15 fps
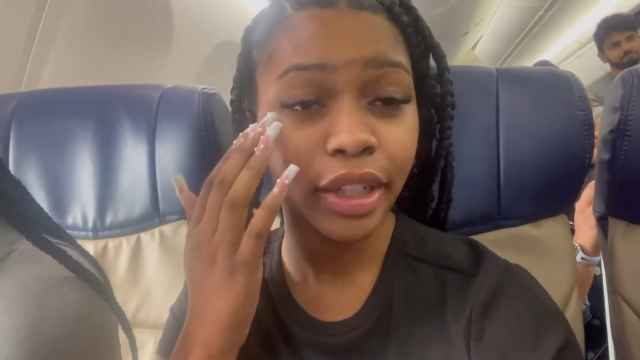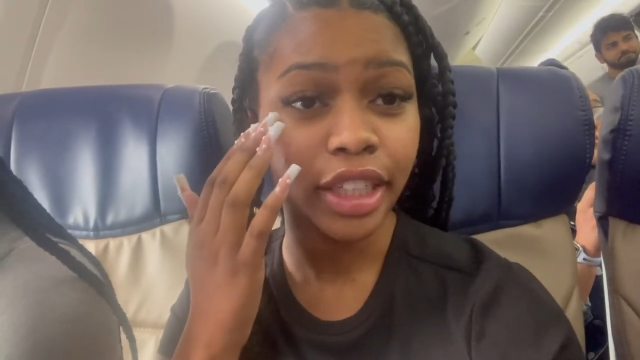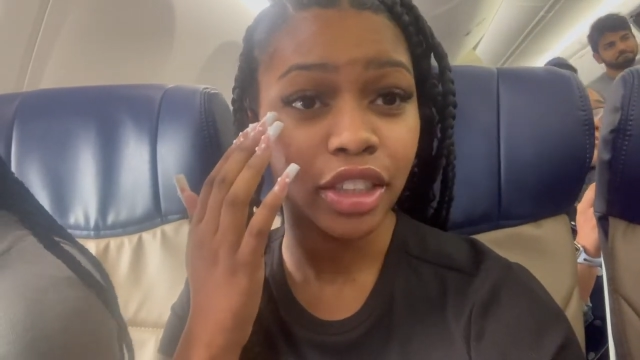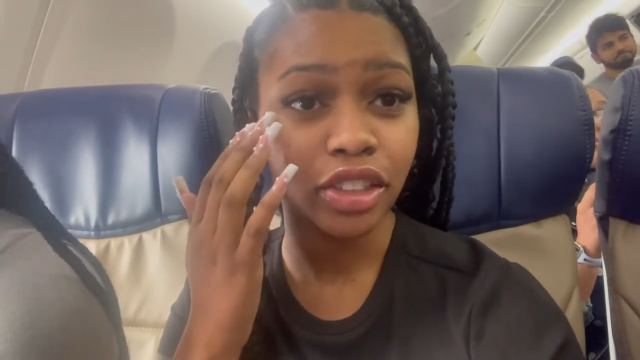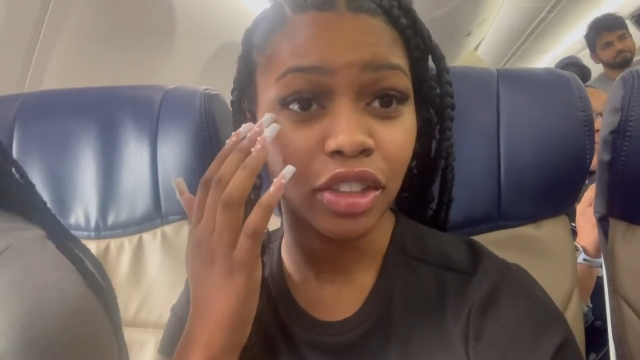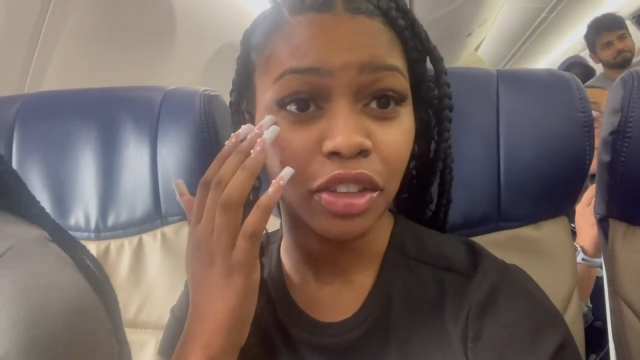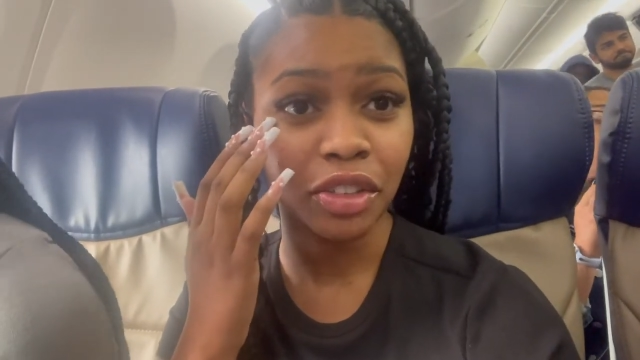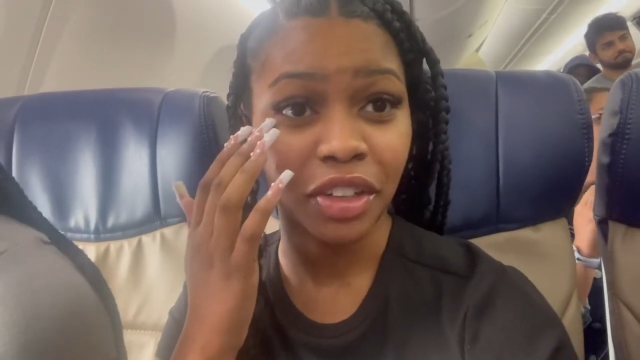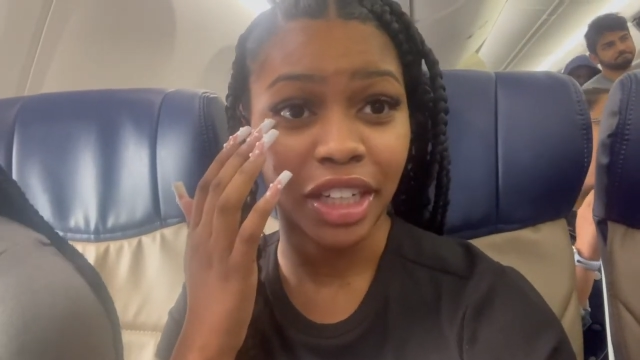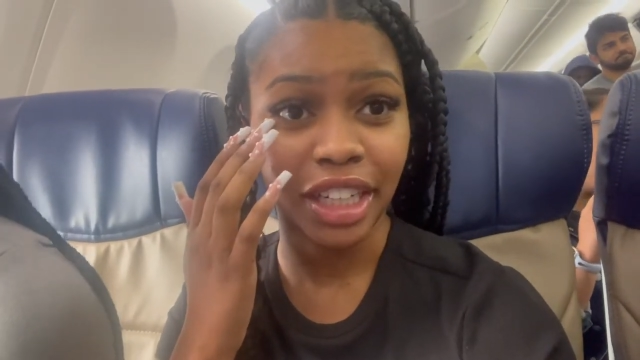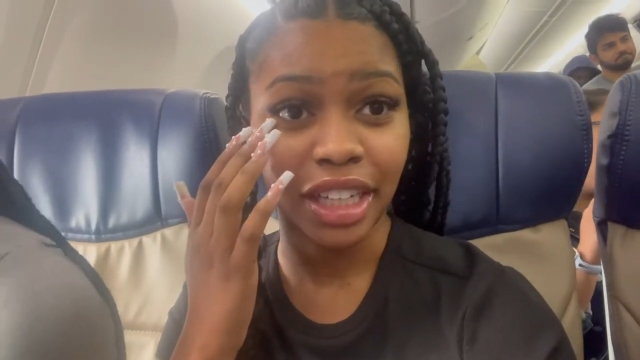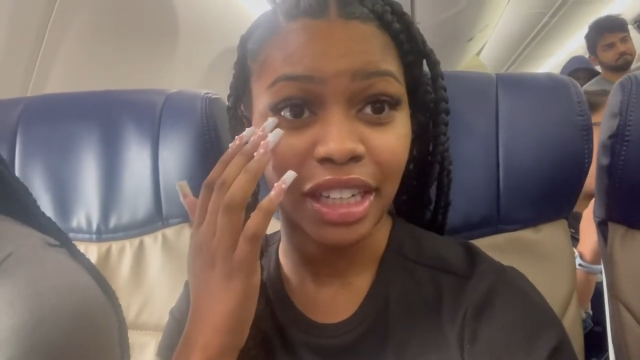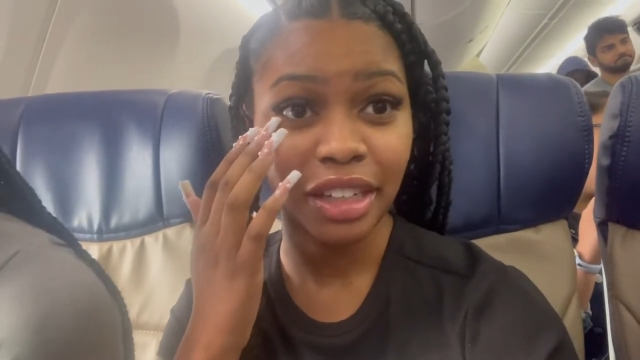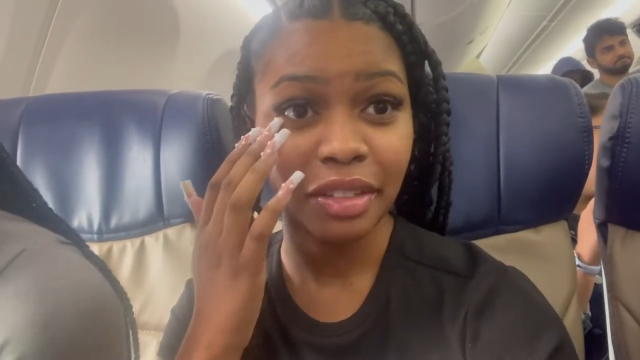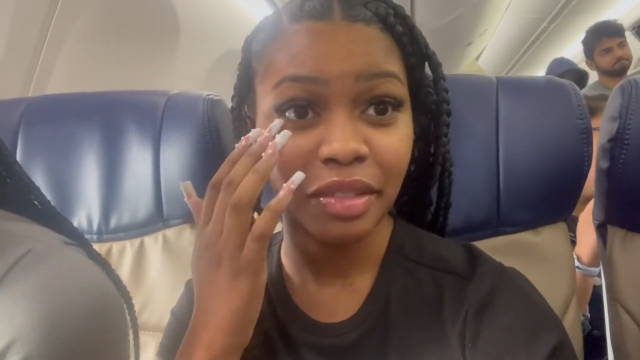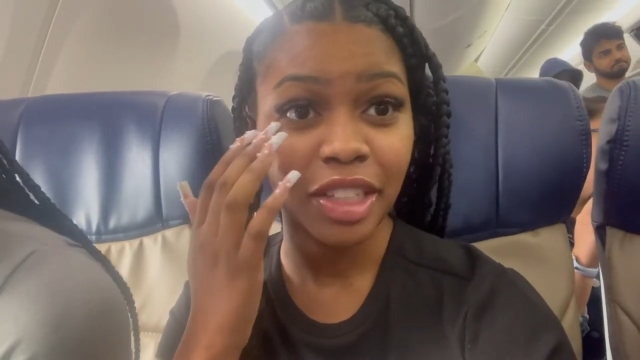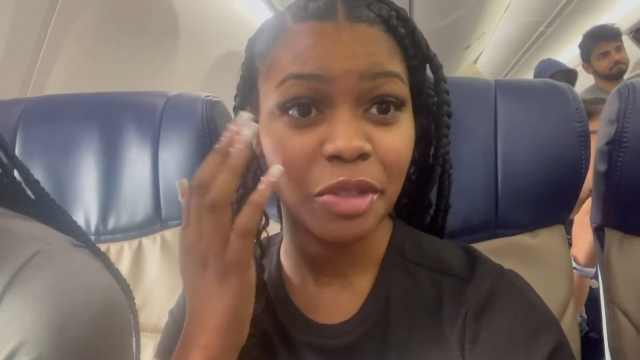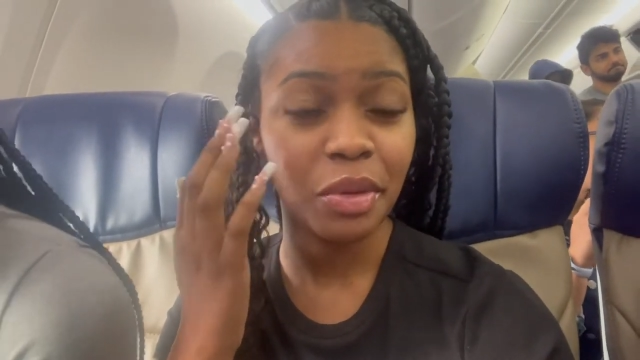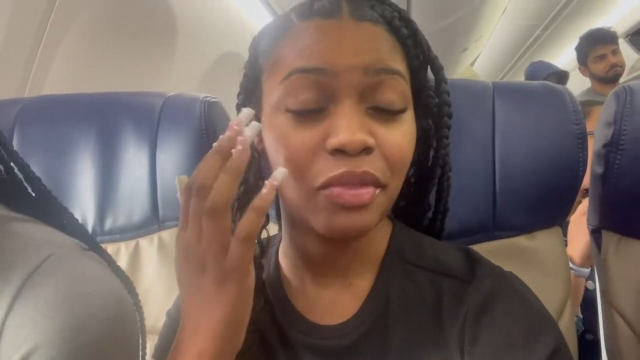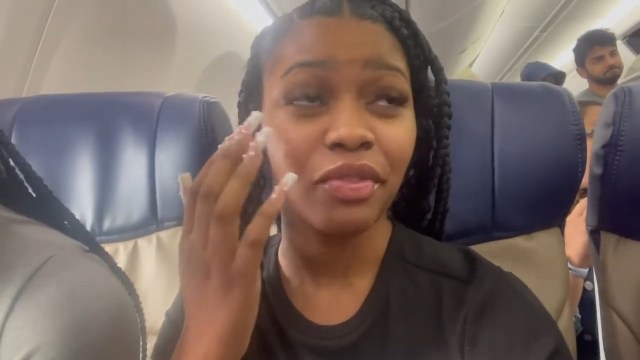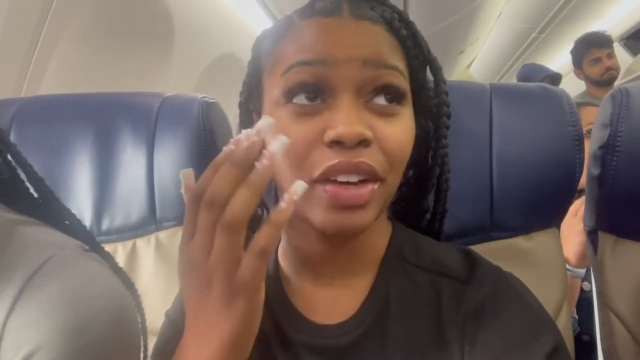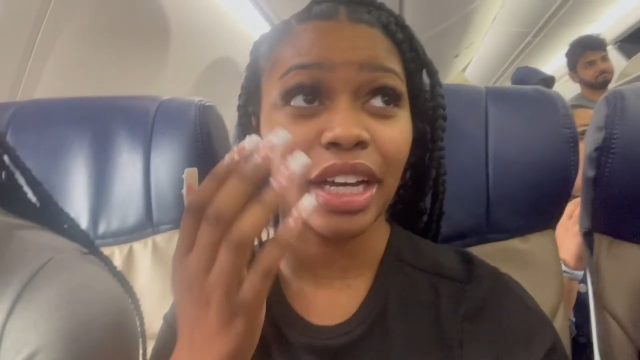years old right now. It's
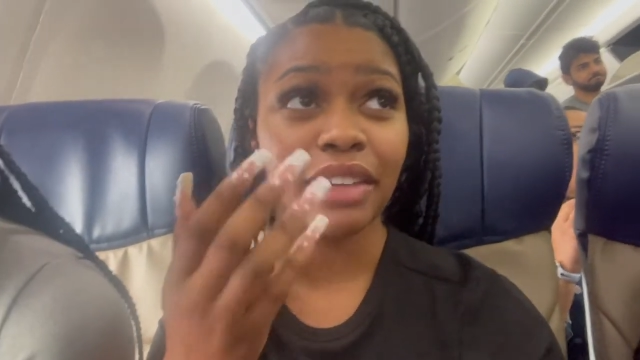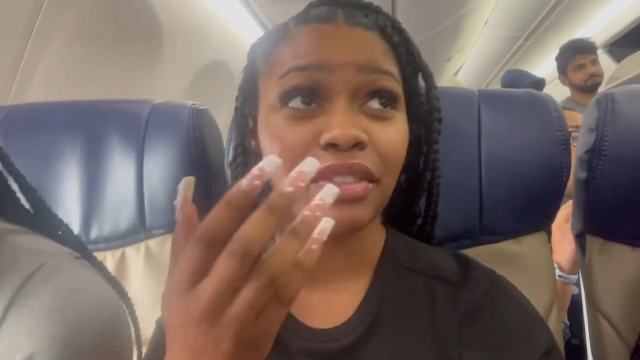been five